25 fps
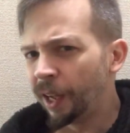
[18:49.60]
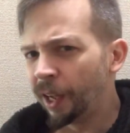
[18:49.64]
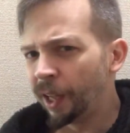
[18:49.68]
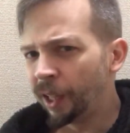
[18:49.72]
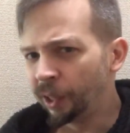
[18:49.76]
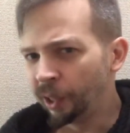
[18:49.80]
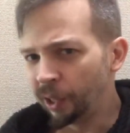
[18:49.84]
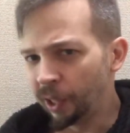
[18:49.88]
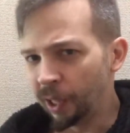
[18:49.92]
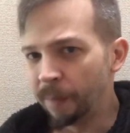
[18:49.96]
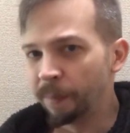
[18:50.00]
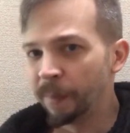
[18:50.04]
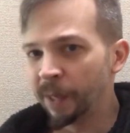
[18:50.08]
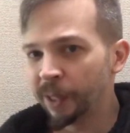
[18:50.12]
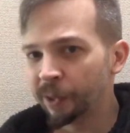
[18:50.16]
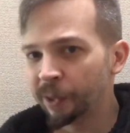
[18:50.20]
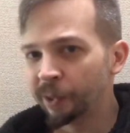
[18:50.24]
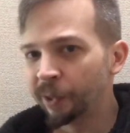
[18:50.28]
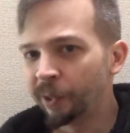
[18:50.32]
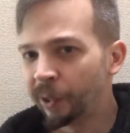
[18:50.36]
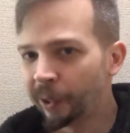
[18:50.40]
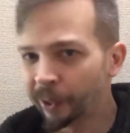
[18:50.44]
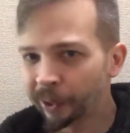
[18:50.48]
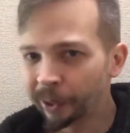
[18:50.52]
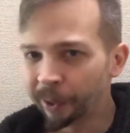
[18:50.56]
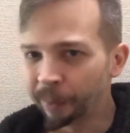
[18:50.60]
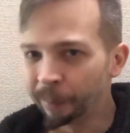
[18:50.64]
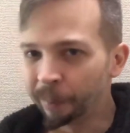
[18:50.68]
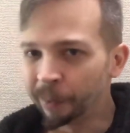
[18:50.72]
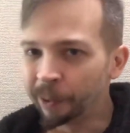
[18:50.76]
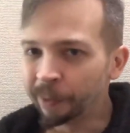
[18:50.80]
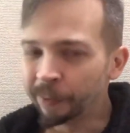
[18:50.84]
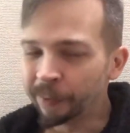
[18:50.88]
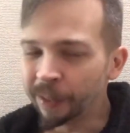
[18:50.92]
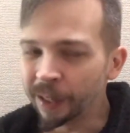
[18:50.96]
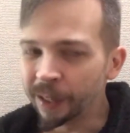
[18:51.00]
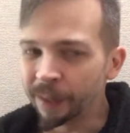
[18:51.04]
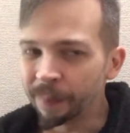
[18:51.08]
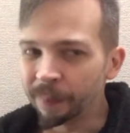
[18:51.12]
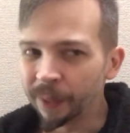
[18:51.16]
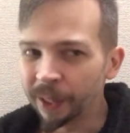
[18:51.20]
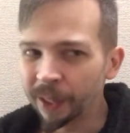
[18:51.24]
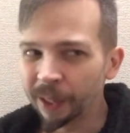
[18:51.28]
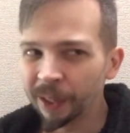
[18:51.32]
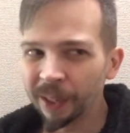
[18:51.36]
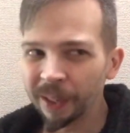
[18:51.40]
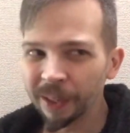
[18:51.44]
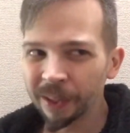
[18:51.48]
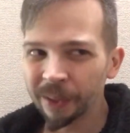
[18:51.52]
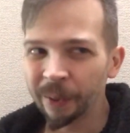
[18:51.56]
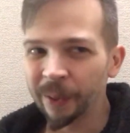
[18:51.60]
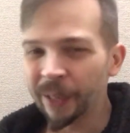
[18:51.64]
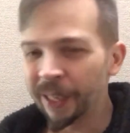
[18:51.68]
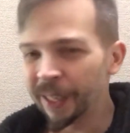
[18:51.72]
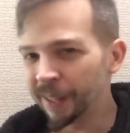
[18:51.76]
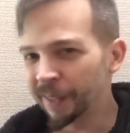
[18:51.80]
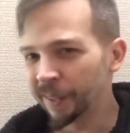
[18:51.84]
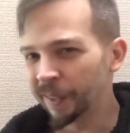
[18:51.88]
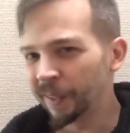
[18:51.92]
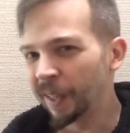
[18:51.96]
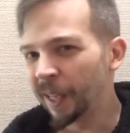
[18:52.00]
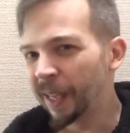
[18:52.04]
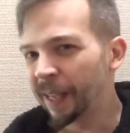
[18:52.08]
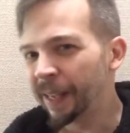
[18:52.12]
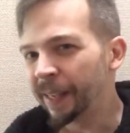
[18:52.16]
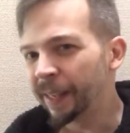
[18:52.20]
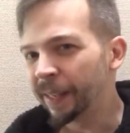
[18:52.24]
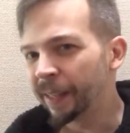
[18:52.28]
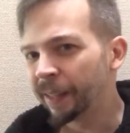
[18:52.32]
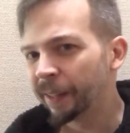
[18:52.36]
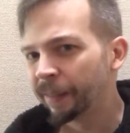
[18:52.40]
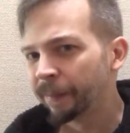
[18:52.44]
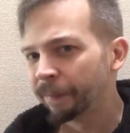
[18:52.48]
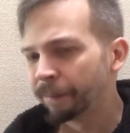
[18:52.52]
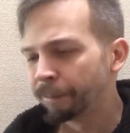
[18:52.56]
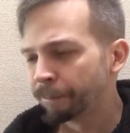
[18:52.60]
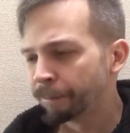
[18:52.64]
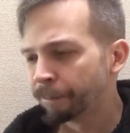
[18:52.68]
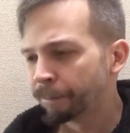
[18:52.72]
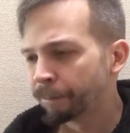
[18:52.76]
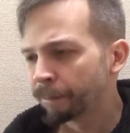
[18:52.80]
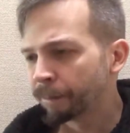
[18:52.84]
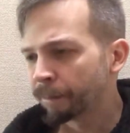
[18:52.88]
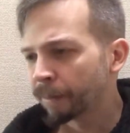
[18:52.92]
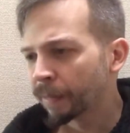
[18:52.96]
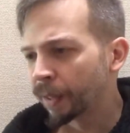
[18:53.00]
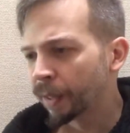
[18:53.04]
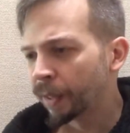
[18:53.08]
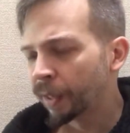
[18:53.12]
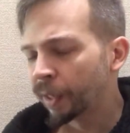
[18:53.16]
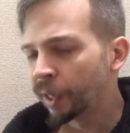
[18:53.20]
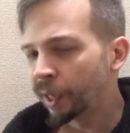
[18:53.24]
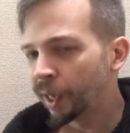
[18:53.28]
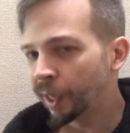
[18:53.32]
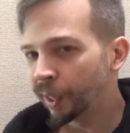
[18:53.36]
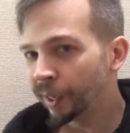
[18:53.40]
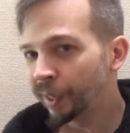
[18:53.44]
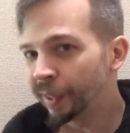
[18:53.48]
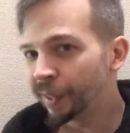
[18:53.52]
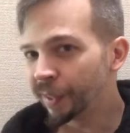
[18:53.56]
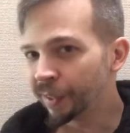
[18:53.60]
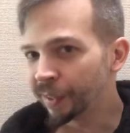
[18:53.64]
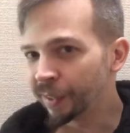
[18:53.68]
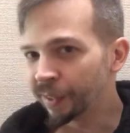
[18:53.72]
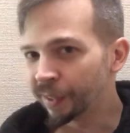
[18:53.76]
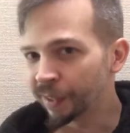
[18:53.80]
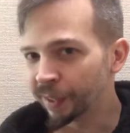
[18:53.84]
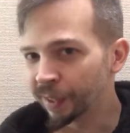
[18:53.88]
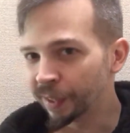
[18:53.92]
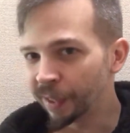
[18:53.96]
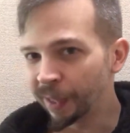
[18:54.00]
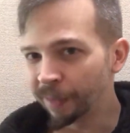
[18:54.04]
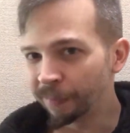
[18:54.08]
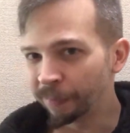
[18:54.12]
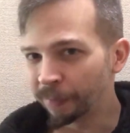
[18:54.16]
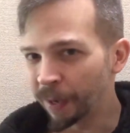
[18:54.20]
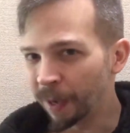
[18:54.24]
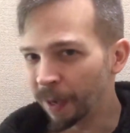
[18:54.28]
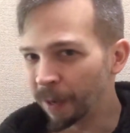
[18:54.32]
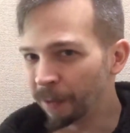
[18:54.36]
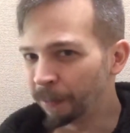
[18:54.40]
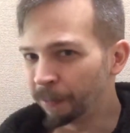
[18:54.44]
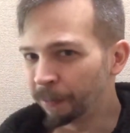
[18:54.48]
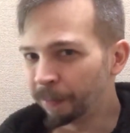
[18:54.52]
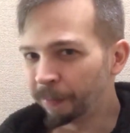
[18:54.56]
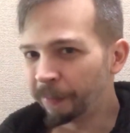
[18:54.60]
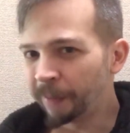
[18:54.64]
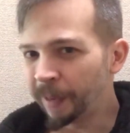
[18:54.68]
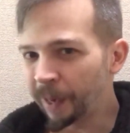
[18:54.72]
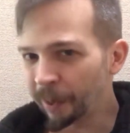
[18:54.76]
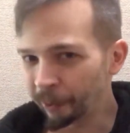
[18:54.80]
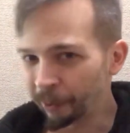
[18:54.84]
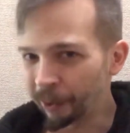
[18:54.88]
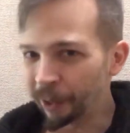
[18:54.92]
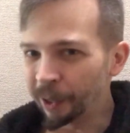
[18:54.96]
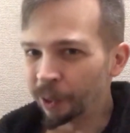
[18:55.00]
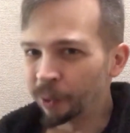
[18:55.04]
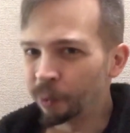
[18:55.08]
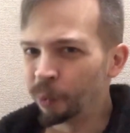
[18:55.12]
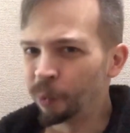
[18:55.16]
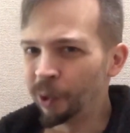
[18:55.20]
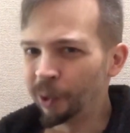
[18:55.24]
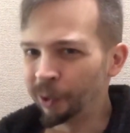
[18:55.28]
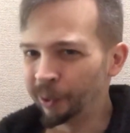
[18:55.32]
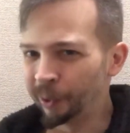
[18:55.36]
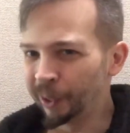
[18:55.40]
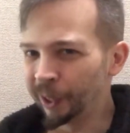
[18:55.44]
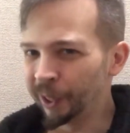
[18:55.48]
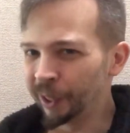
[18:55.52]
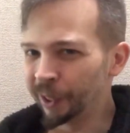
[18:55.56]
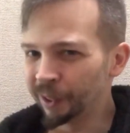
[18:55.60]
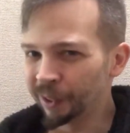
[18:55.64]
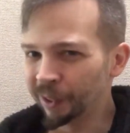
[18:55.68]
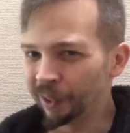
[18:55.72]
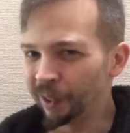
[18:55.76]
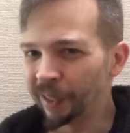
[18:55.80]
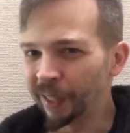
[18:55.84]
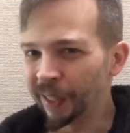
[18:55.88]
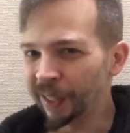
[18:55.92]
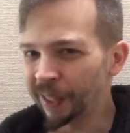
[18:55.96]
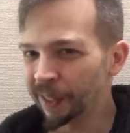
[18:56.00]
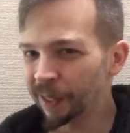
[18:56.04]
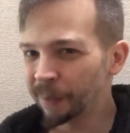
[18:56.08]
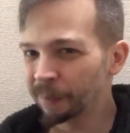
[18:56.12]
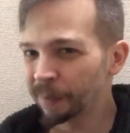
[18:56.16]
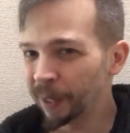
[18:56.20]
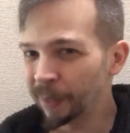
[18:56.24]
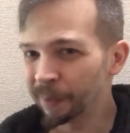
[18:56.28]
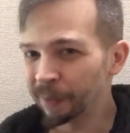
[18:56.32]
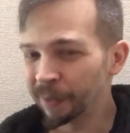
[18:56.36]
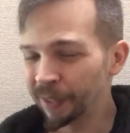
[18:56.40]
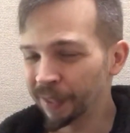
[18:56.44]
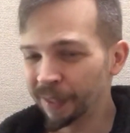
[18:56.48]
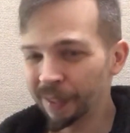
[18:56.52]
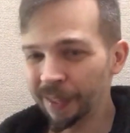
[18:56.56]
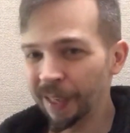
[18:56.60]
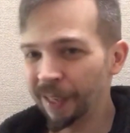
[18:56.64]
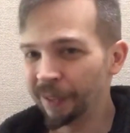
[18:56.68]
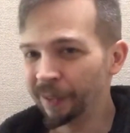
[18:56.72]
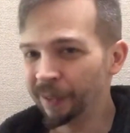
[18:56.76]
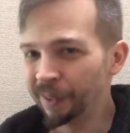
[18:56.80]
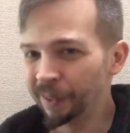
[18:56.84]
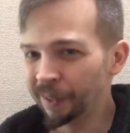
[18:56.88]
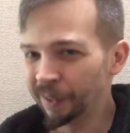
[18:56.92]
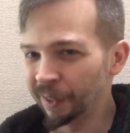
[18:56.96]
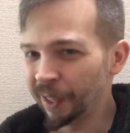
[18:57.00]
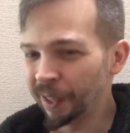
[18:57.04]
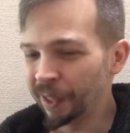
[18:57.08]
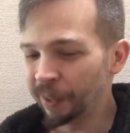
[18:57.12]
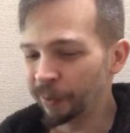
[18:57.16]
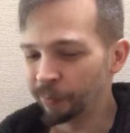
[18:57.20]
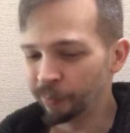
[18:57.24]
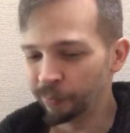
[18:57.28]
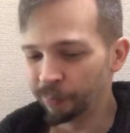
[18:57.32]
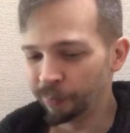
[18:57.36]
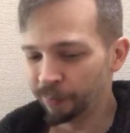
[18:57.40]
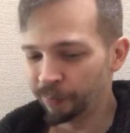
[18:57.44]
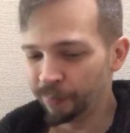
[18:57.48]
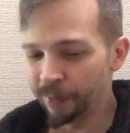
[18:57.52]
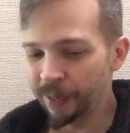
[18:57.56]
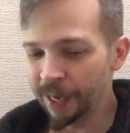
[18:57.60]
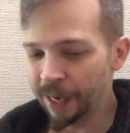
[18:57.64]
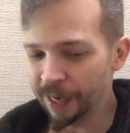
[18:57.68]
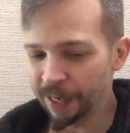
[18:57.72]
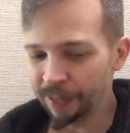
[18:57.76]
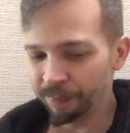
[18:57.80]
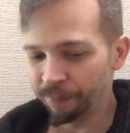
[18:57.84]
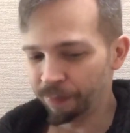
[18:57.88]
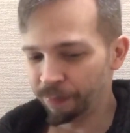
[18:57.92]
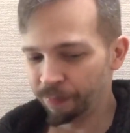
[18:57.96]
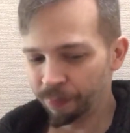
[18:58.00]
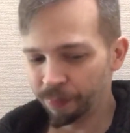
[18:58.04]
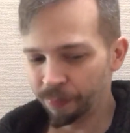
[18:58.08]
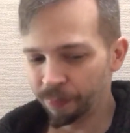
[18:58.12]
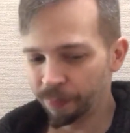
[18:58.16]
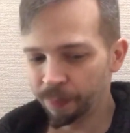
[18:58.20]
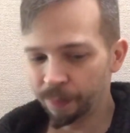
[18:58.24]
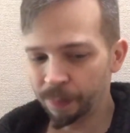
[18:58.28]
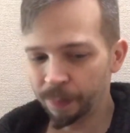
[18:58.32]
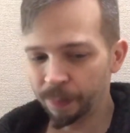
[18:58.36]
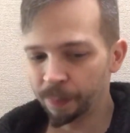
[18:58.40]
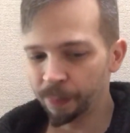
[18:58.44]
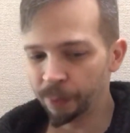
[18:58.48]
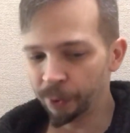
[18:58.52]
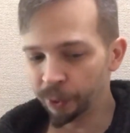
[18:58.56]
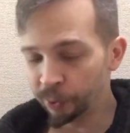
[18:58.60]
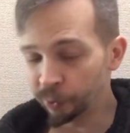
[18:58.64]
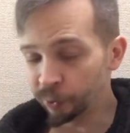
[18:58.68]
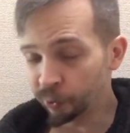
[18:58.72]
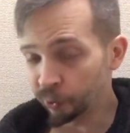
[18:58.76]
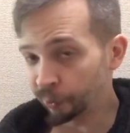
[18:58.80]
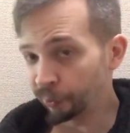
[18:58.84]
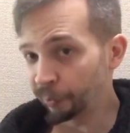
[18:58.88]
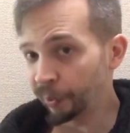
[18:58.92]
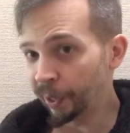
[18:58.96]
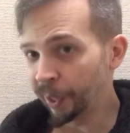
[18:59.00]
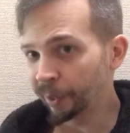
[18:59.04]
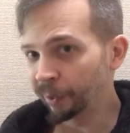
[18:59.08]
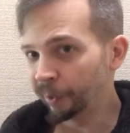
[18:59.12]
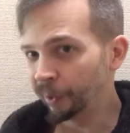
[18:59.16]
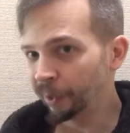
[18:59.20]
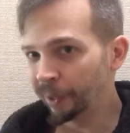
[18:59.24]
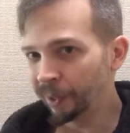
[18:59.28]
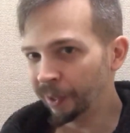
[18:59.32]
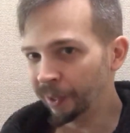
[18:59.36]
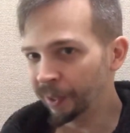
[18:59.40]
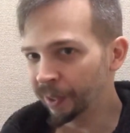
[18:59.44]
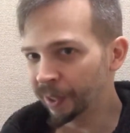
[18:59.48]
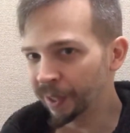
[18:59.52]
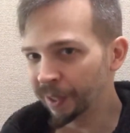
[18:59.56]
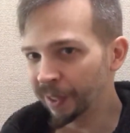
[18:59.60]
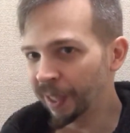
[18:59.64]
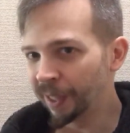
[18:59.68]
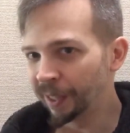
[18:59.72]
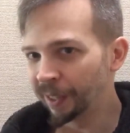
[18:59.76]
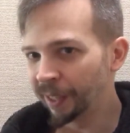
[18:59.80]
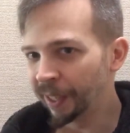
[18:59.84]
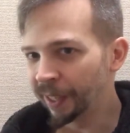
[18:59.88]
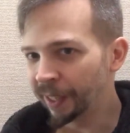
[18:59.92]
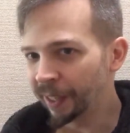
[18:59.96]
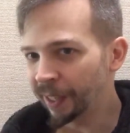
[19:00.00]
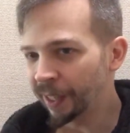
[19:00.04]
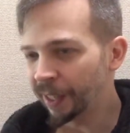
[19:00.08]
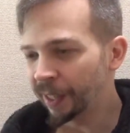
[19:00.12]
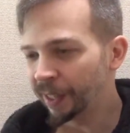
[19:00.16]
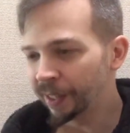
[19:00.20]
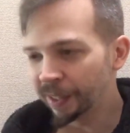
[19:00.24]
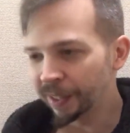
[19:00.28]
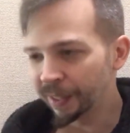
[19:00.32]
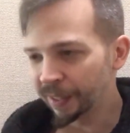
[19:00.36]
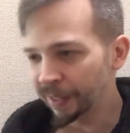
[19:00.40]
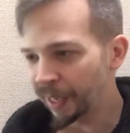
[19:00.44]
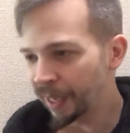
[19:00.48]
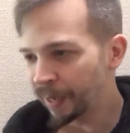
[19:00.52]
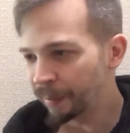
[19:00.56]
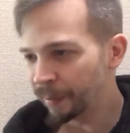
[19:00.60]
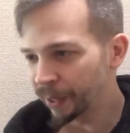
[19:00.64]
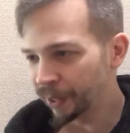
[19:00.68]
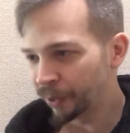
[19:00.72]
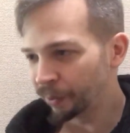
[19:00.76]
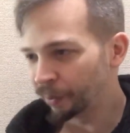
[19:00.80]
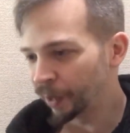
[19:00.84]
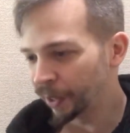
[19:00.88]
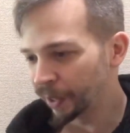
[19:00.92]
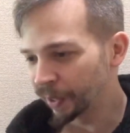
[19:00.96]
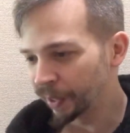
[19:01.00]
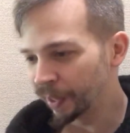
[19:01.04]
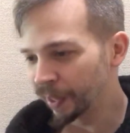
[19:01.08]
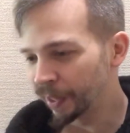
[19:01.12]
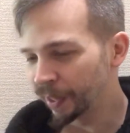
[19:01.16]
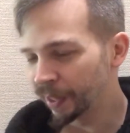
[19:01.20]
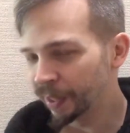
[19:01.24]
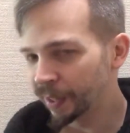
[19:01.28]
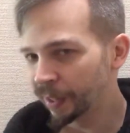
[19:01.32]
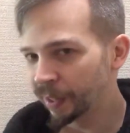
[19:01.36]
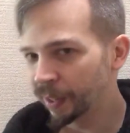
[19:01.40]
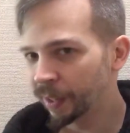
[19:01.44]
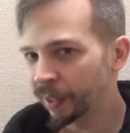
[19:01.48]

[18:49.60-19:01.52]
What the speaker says: a much longer movie, but it also has like cut-in stuff of varying quality. So like sometimes the sound is like not produced correctly. It's not like the same as the rest of the